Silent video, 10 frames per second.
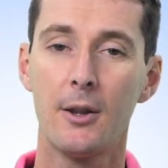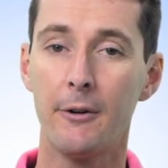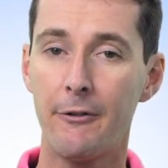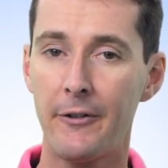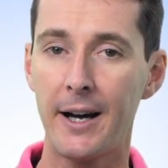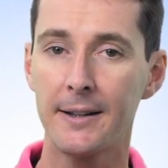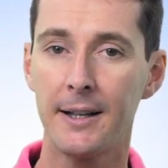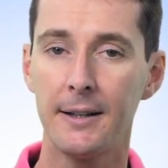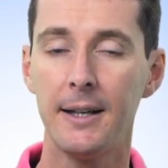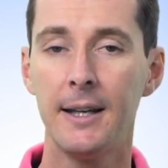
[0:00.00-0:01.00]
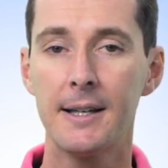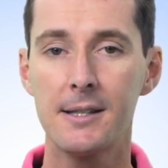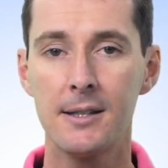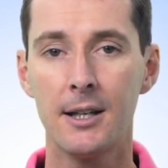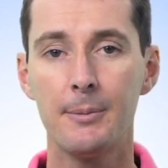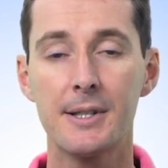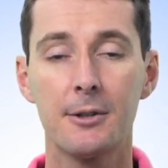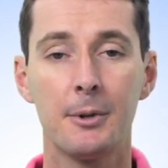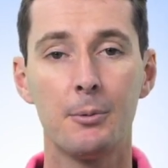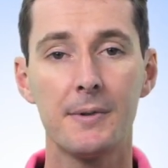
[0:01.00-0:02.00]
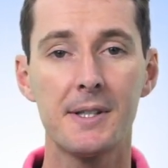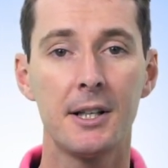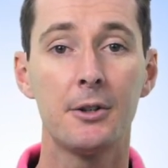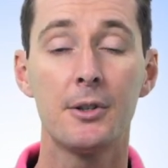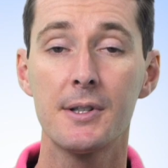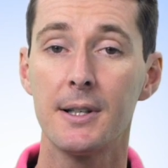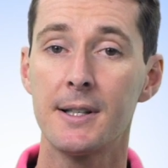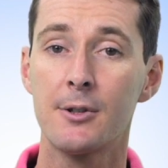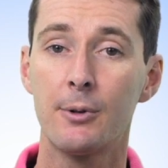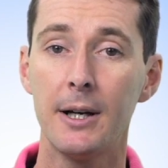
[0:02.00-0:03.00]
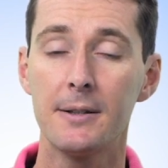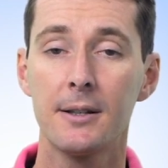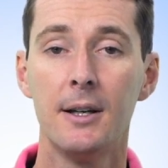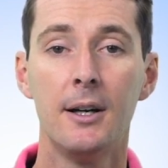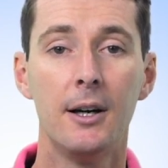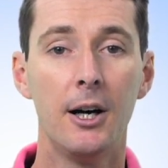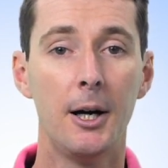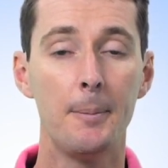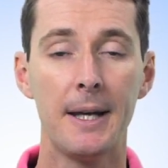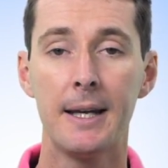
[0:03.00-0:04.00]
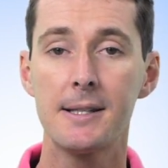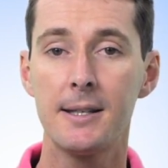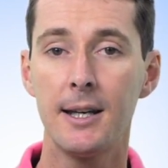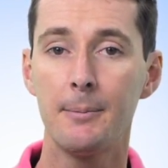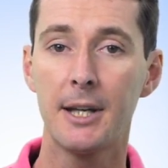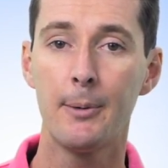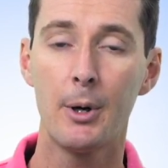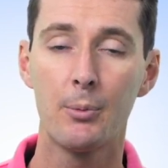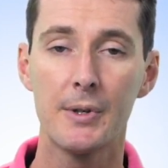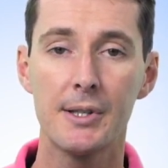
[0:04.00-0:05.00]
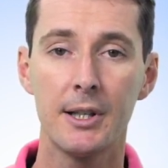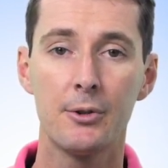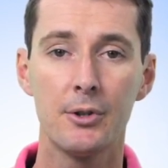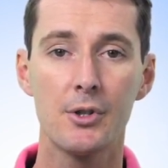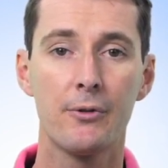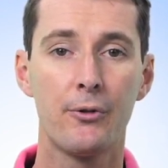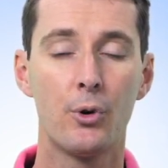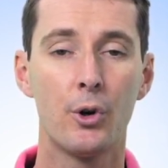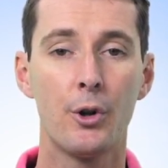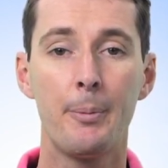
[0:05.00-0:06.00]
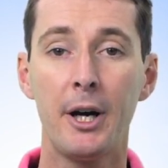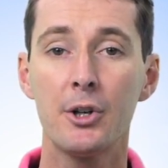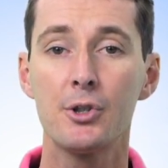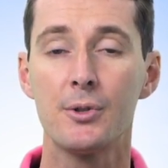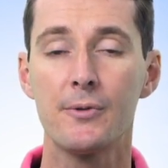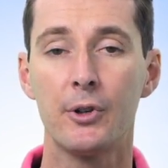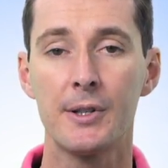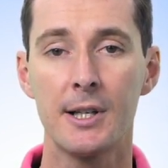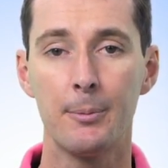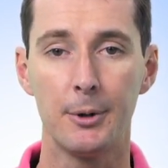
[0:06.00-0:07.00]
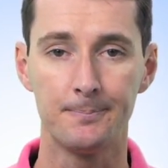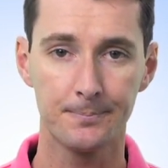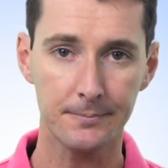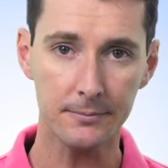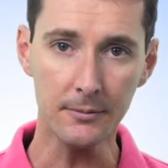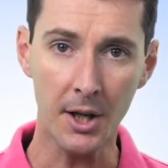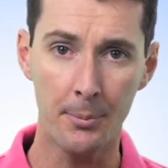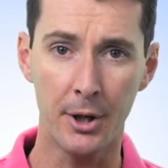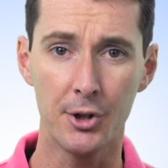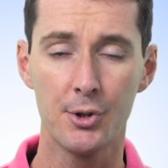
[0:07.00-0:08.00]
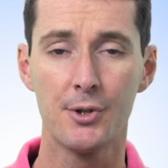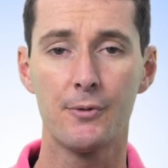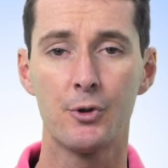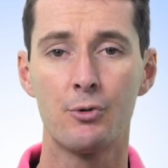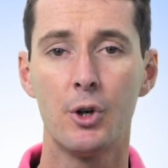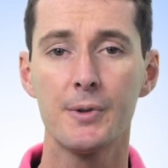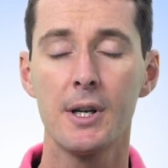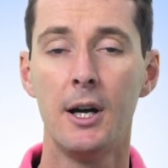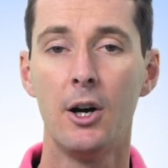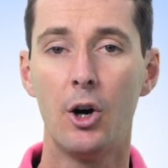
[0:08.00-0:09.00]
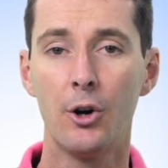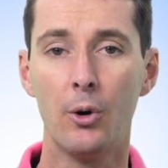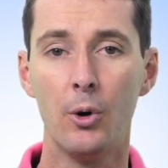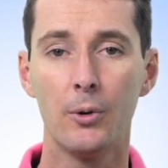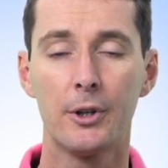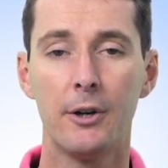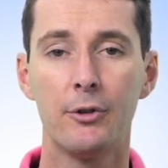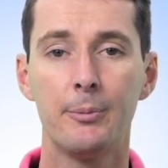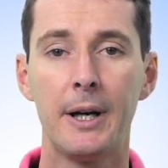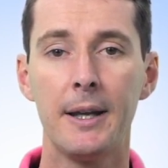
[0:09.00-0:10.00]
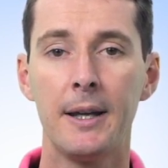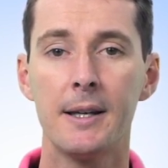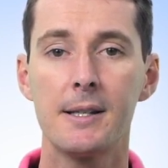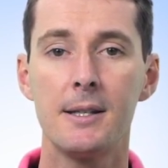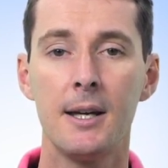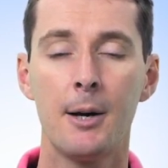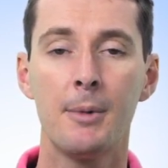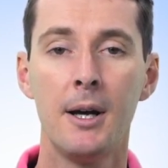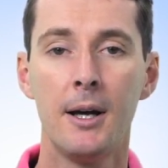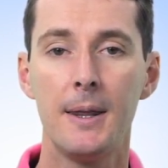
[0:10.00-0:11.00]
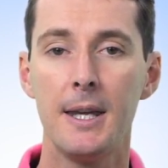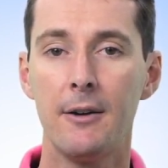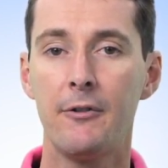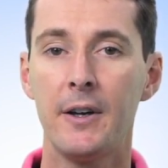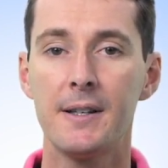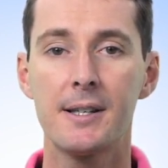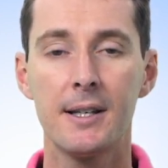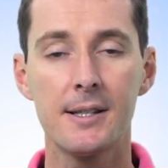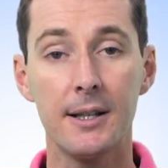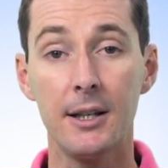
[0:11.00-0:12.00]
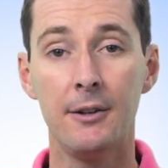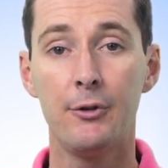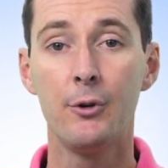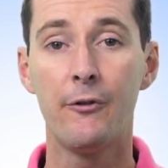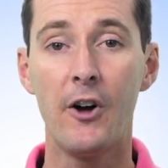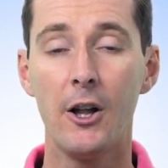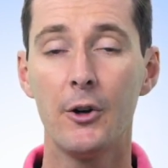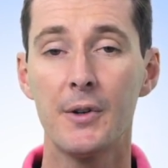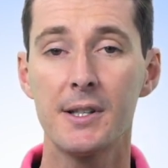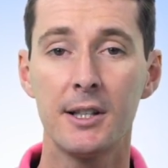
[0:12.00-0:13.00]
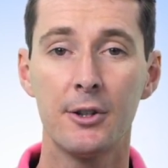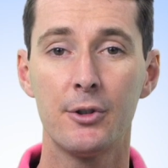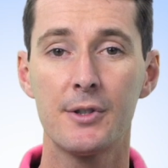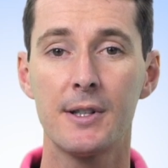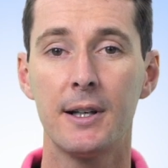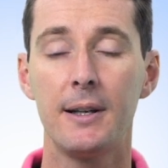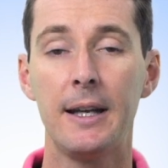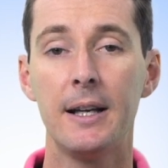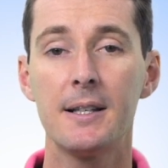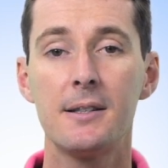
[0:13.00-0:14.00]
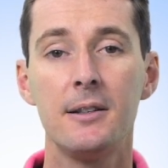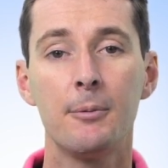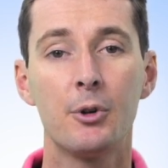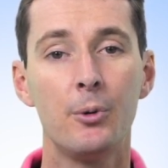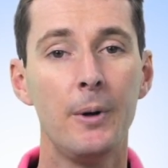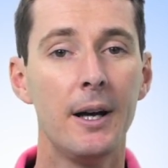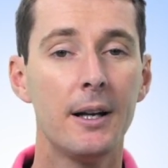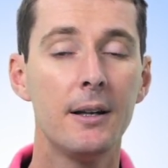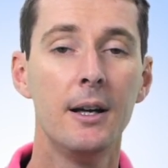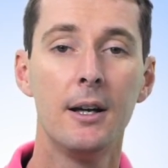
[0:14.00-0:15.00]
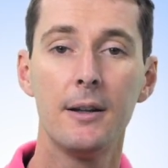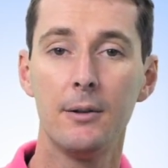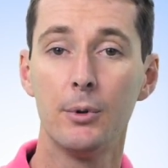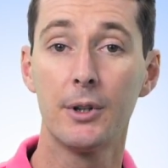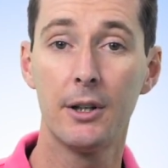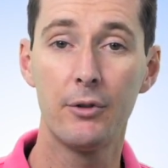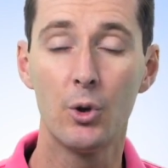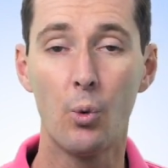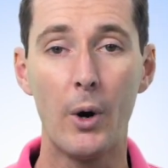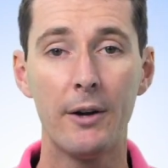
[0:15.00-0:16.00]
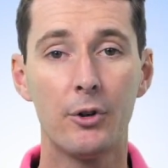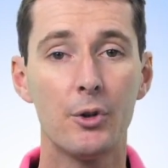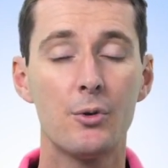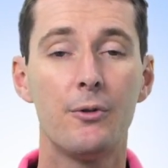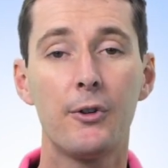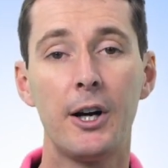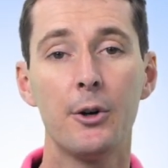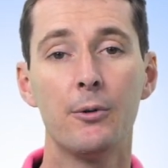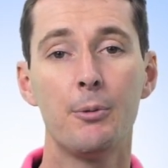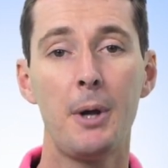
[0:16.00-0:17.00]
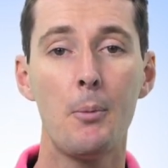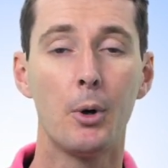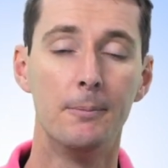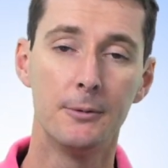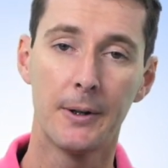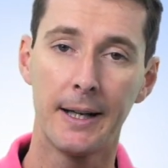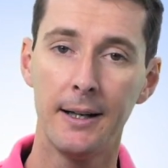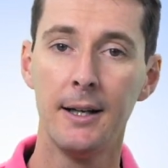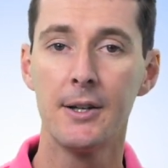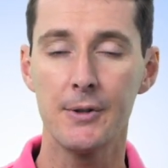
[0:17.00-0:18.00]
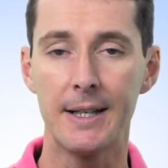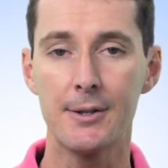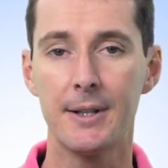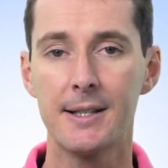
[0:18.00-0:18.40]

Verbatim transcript: The fact that ASTM is coming with standards is great. Um, ASTM came up with standards for the parachutes, for example parachutes for drones are all governed by ASTM. The FAA says that if you follow the standards that ASTM created, then we'll give you a waiver to fly over people, okay? So that's an